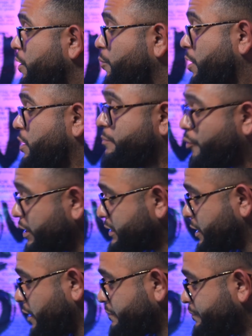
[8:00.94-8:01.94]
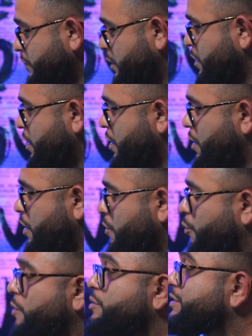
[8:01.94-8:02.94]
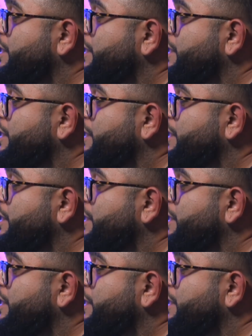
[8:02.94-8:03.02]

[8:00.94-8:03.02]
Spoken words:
want on point today? What was